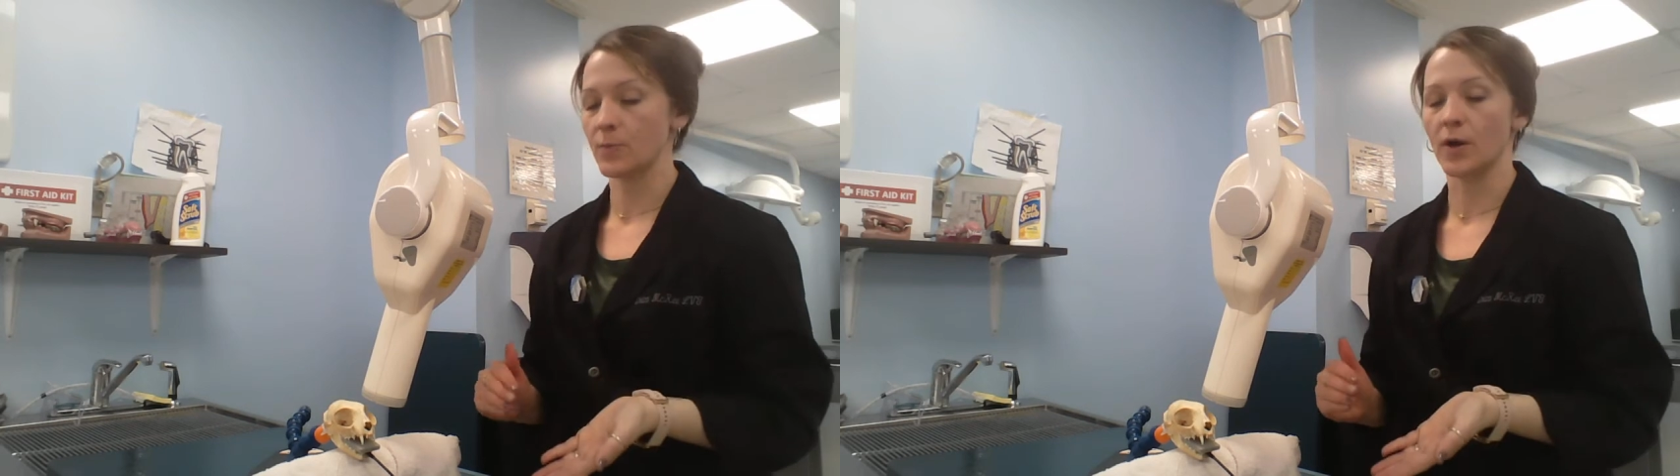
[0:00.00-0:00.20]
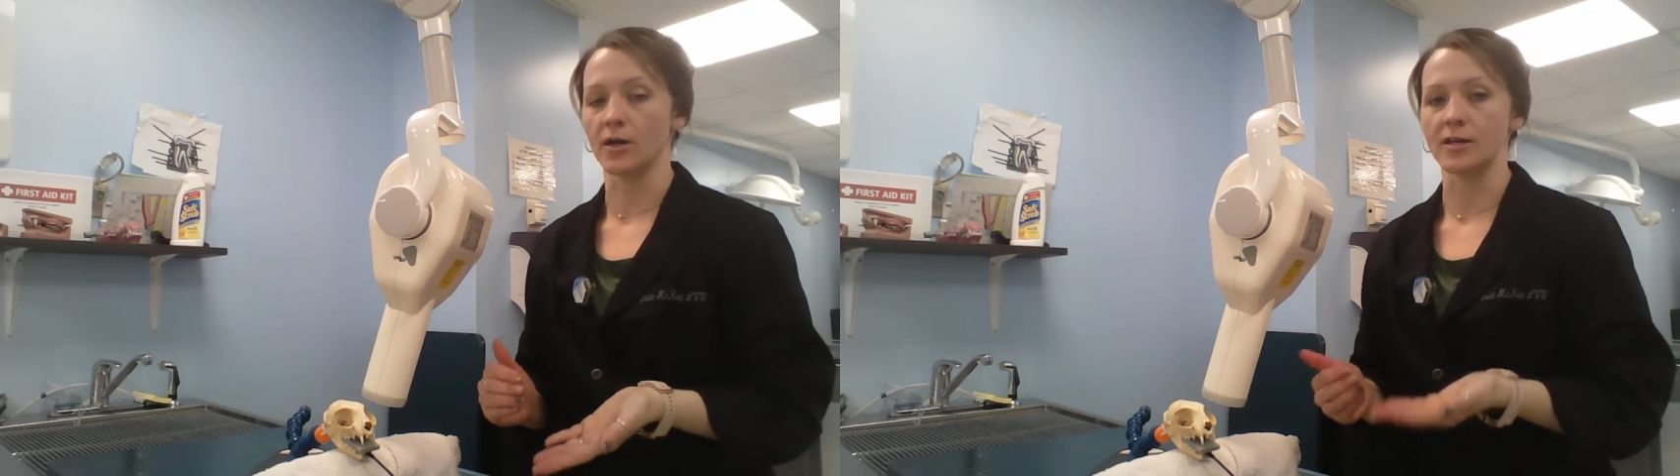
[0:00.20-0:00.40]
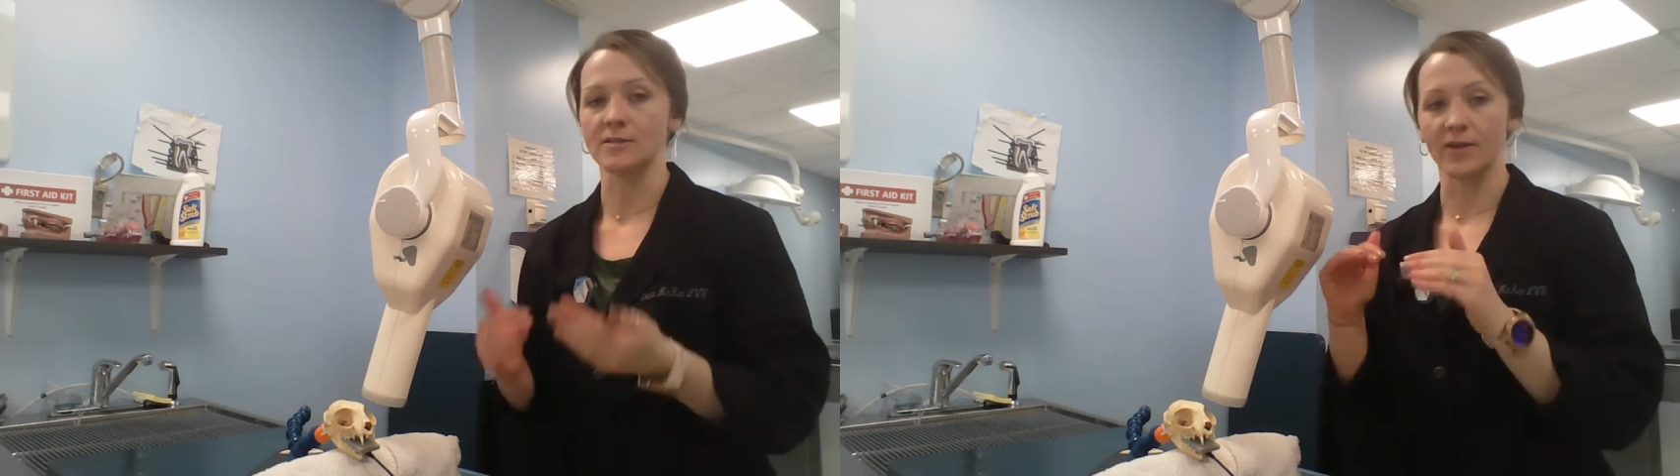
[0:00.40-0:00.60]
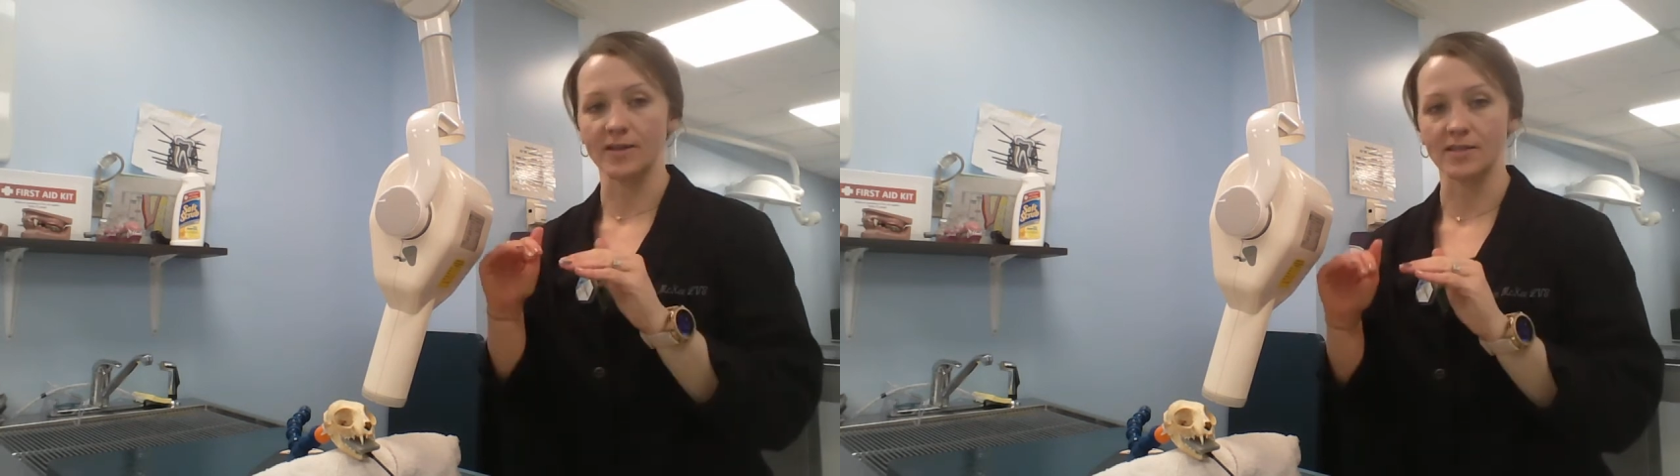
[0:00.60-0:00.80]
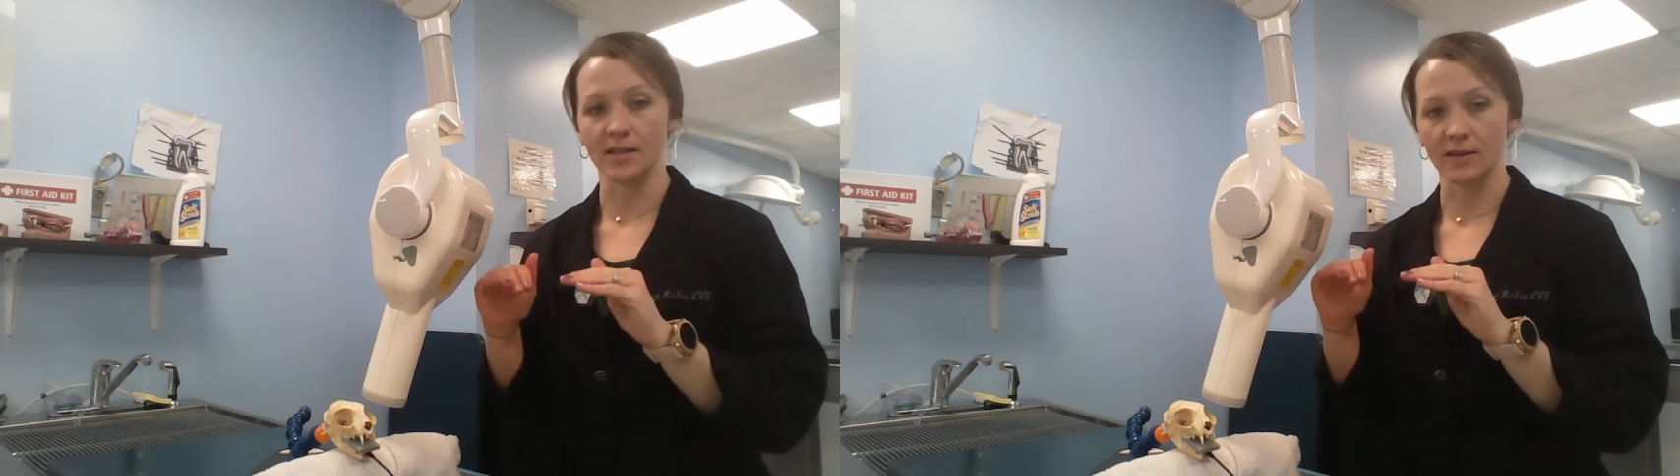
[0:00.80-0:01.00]
part is
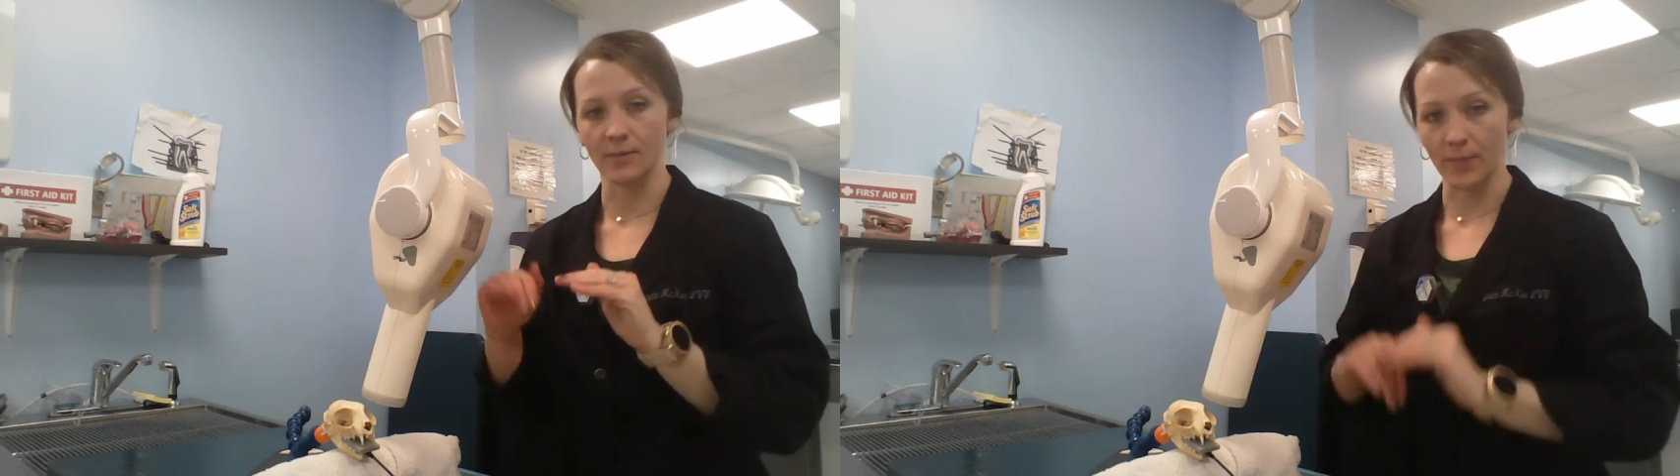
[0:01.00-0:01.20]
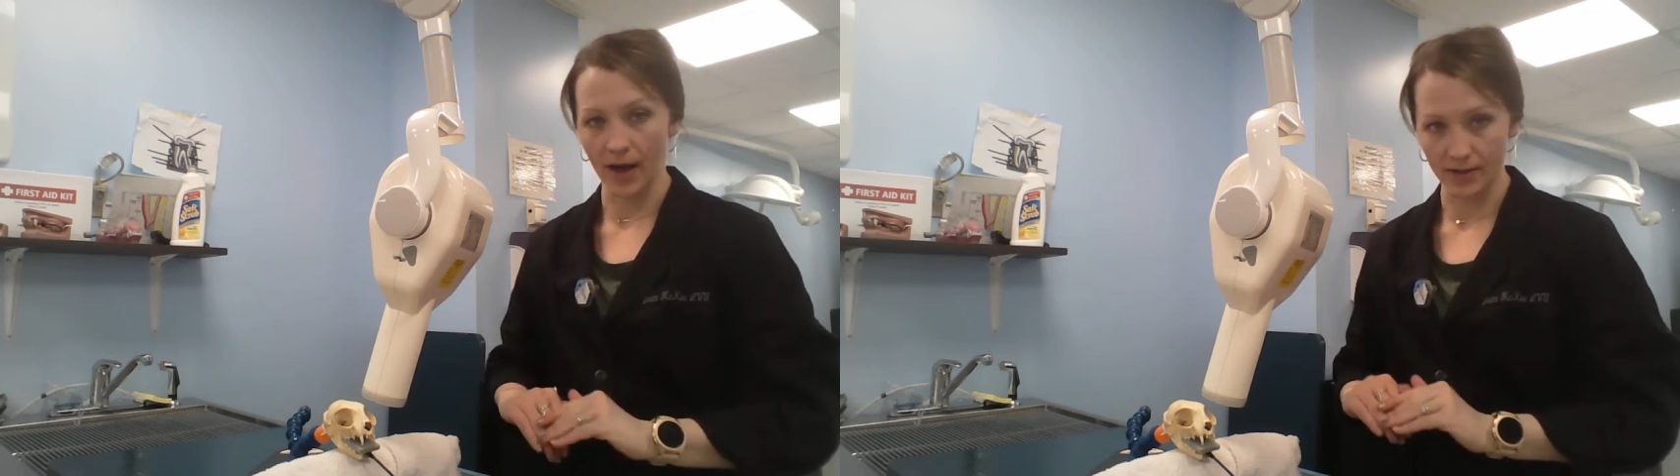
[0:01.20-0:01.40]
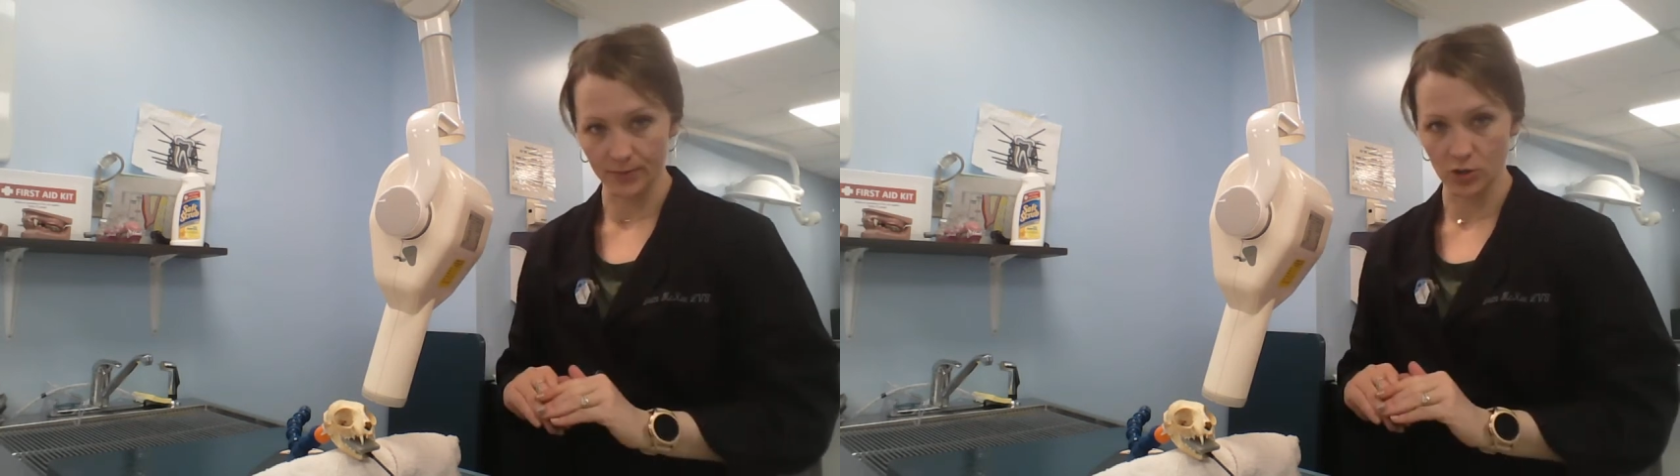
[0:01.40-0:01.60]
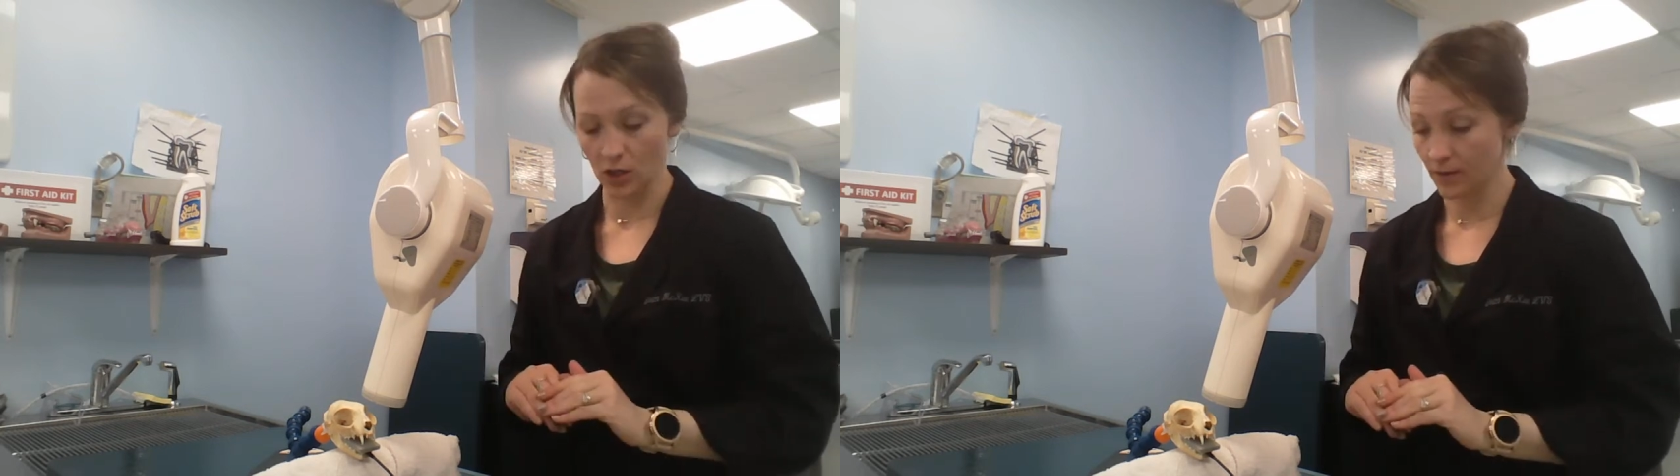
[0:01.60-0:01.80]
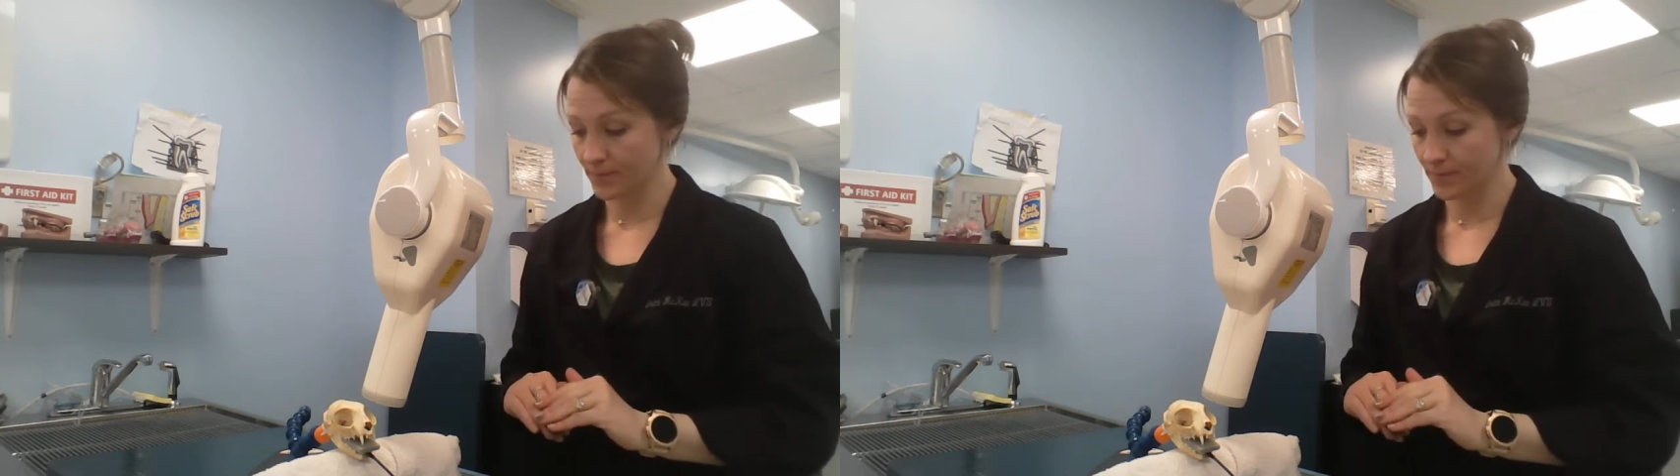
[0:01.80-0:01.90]
facing the bottom jaw.